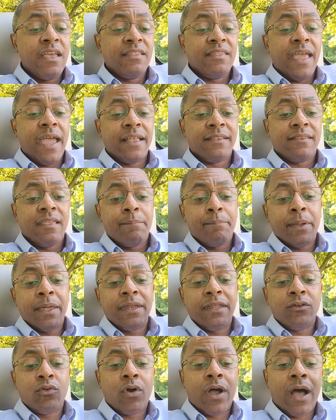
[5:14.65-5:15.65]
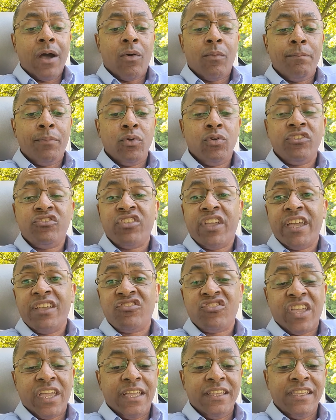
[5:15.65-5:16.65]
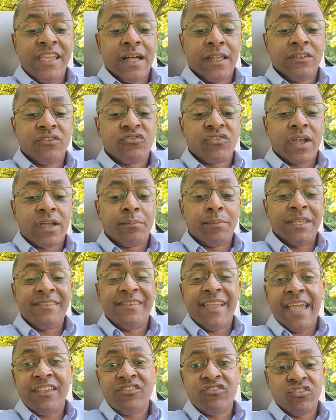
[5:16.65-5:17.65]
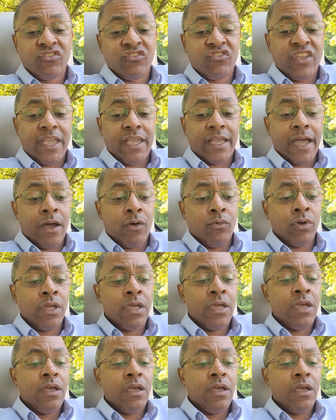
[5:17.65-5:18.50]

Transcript: that depending on how Buttigieg and Yellen's recommendations shake out,